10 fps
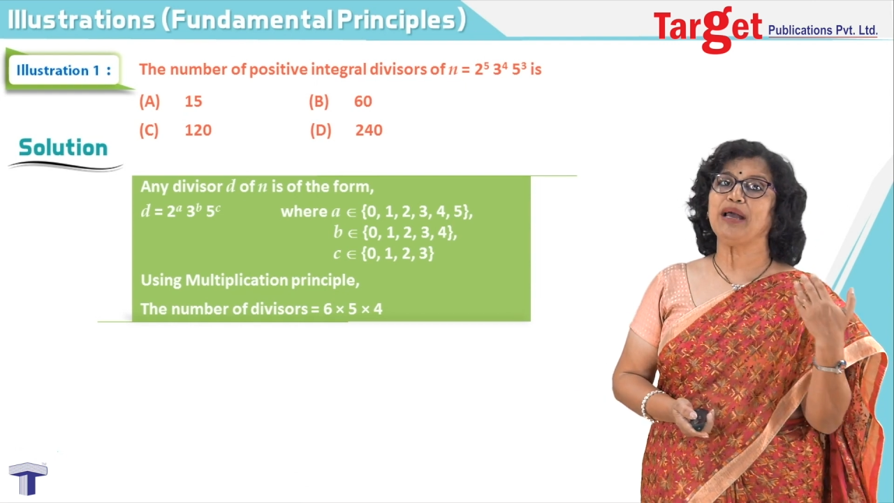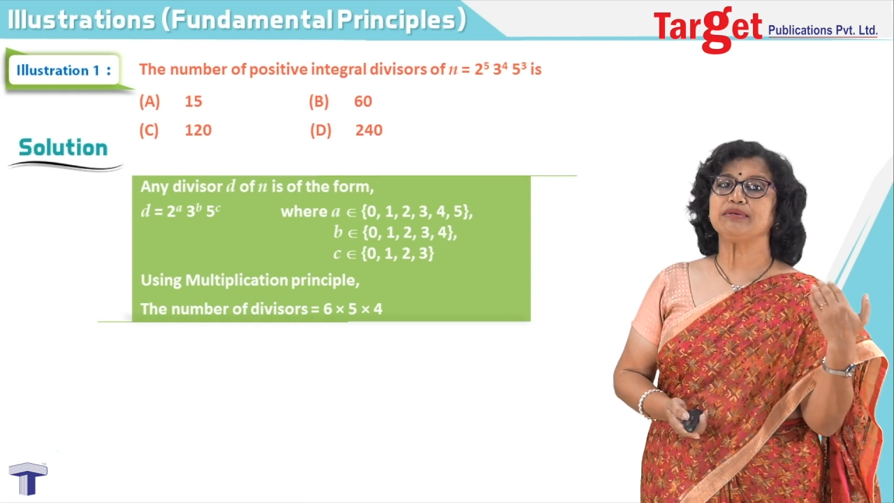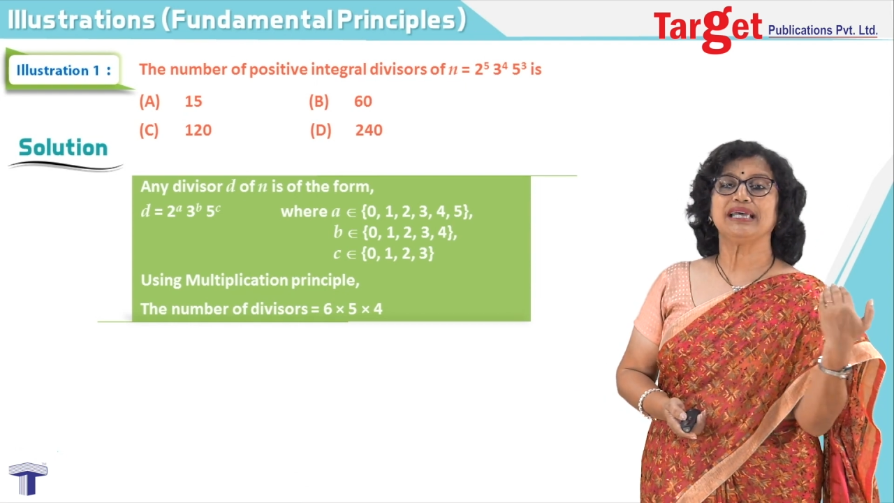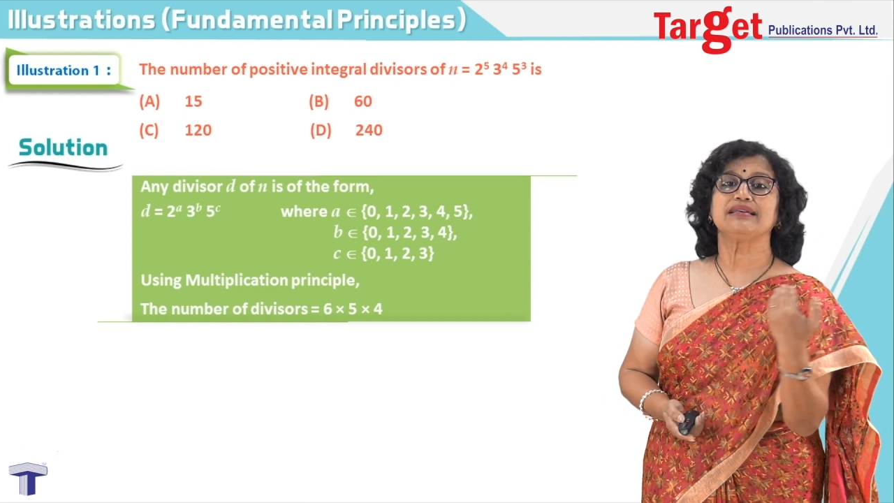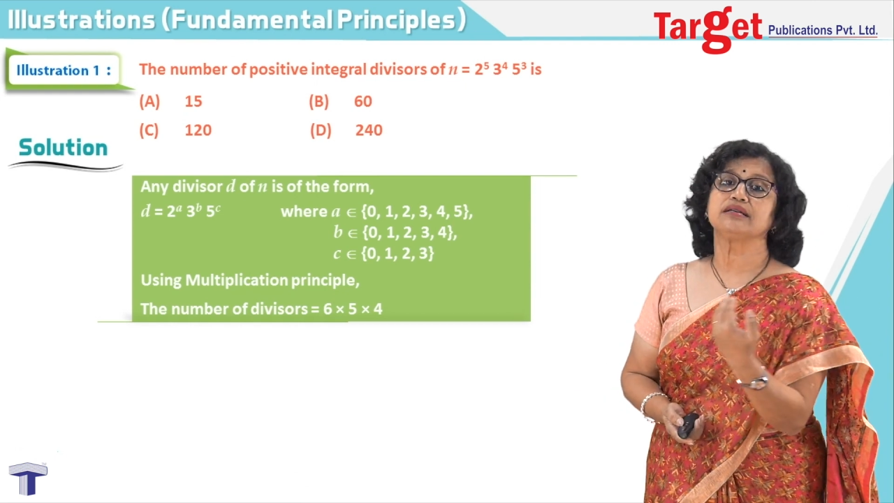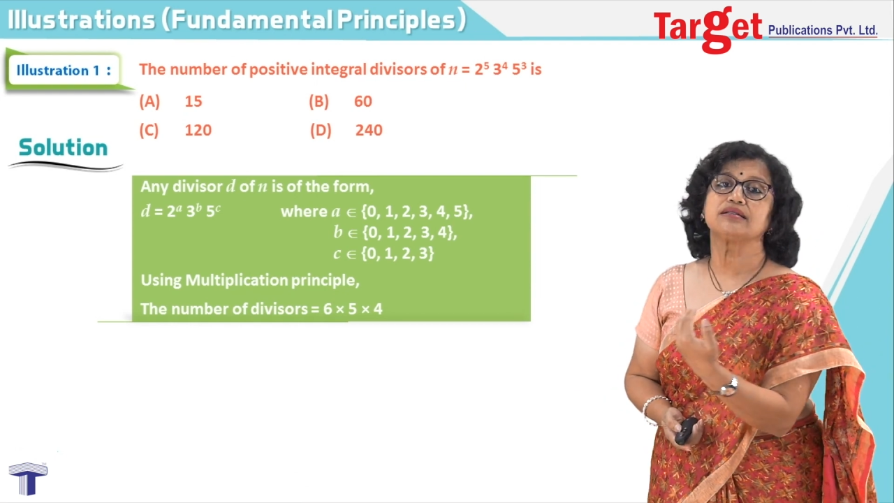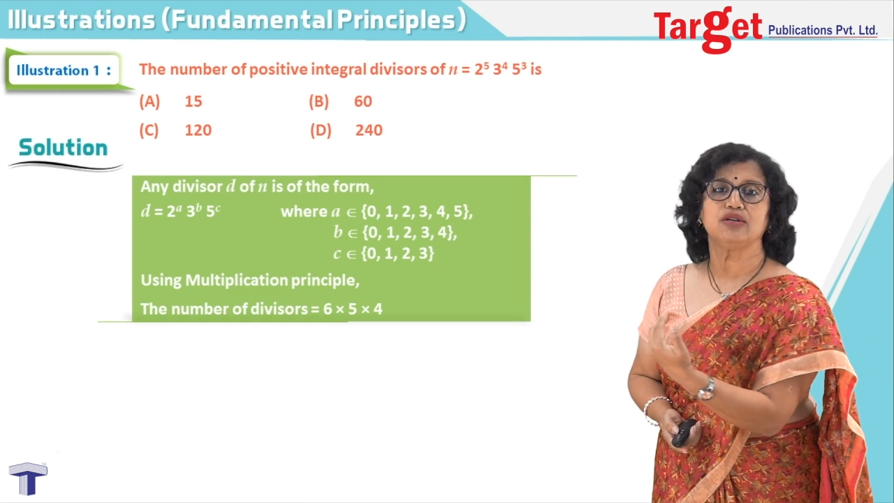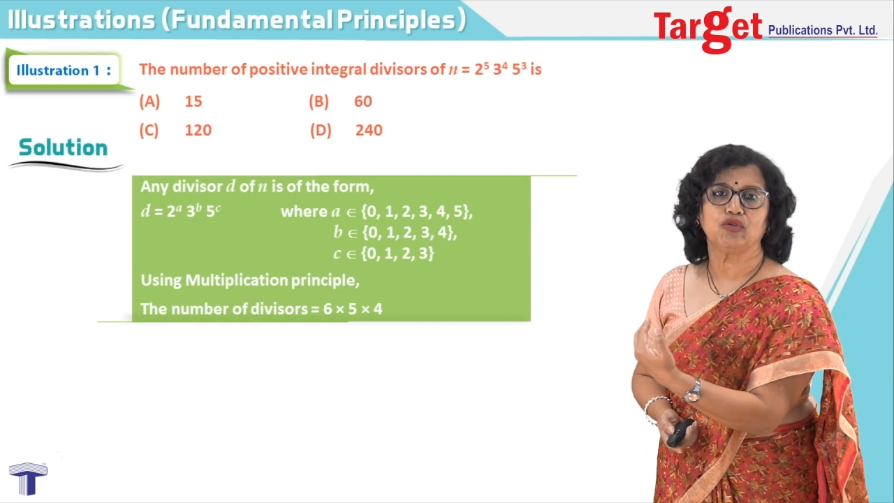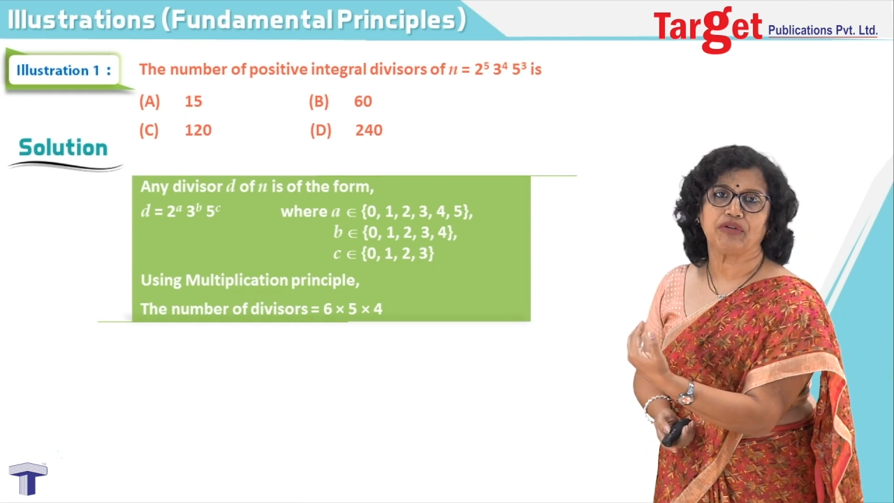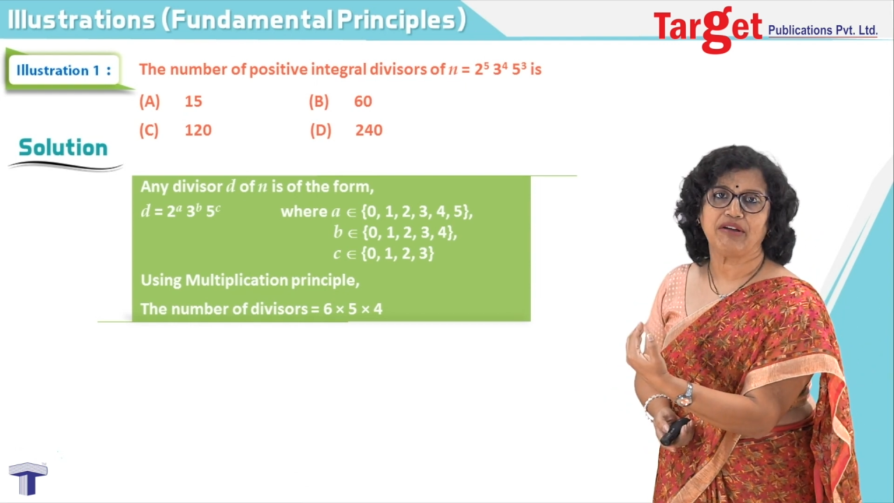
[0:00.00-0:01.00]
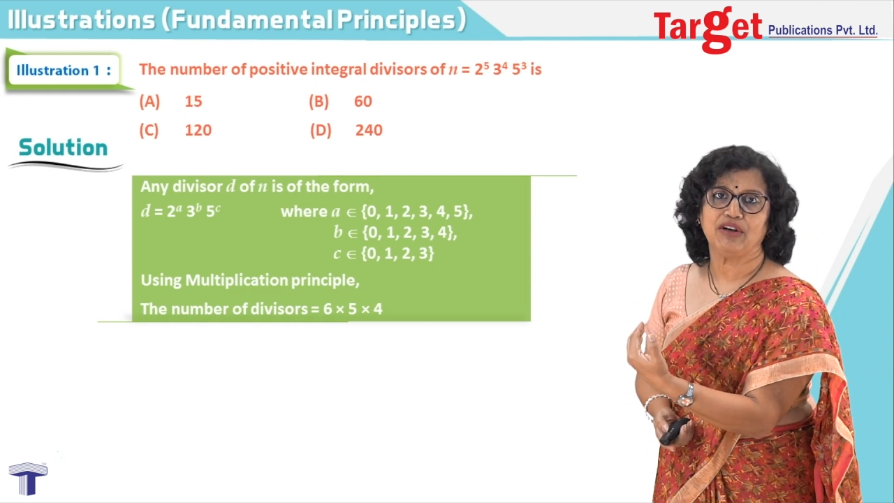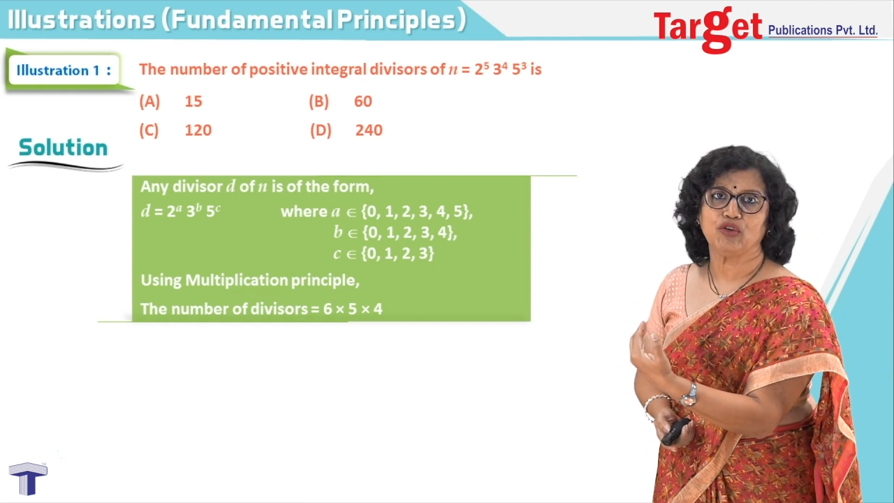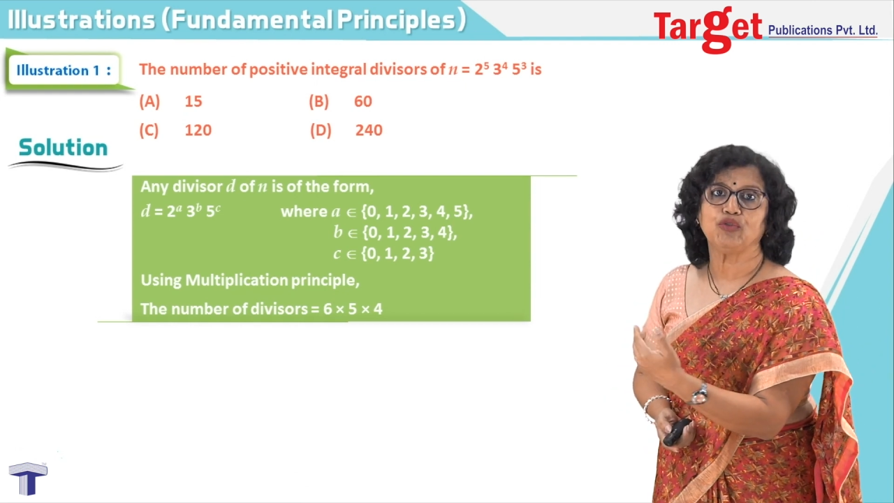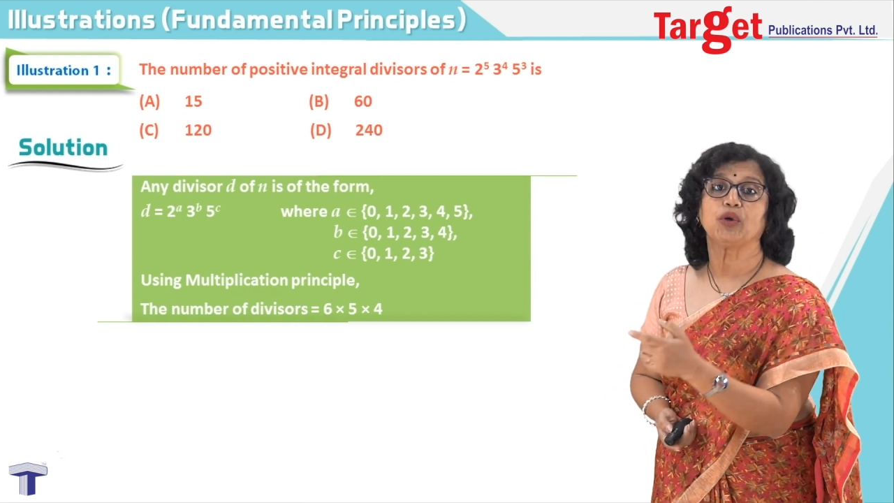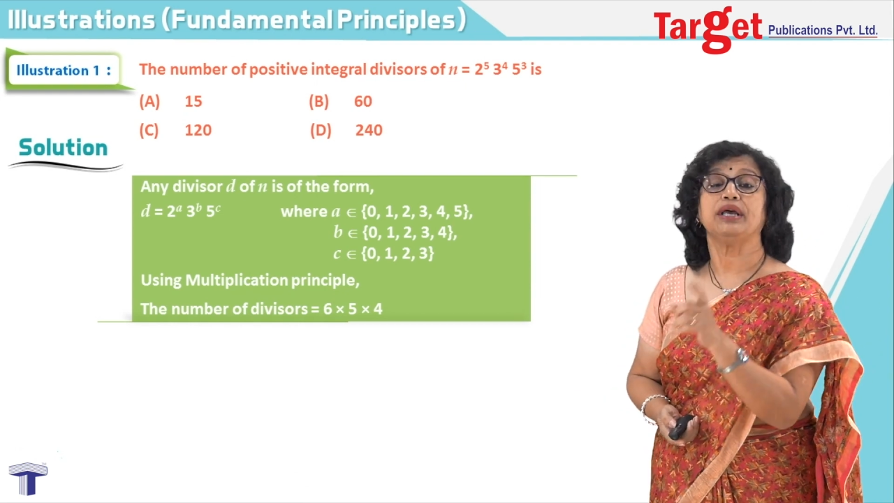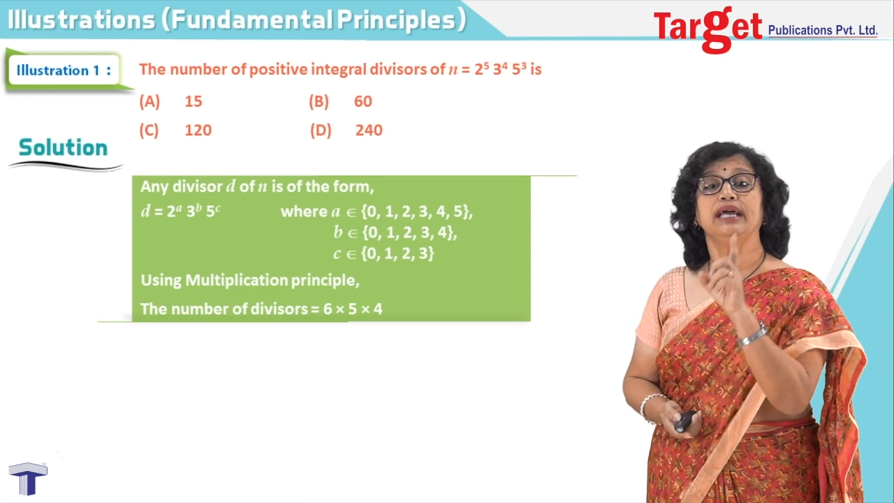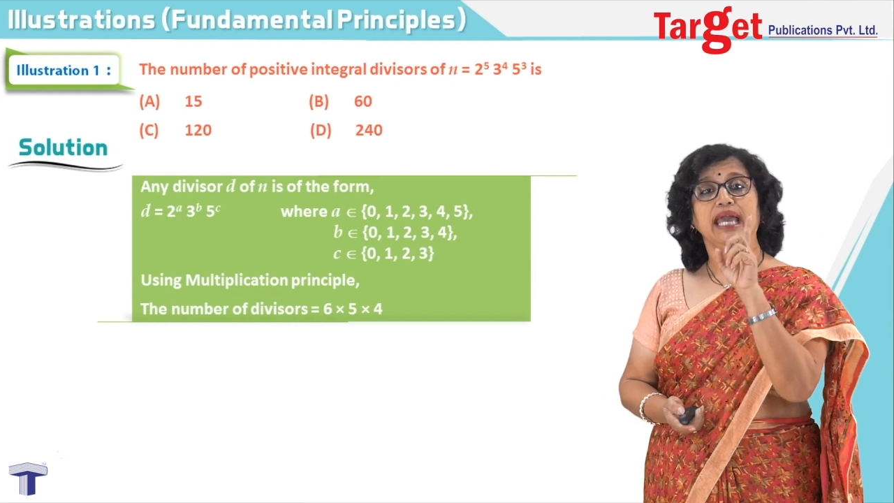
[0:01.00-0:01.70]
I am saying 6 into 5 into 4.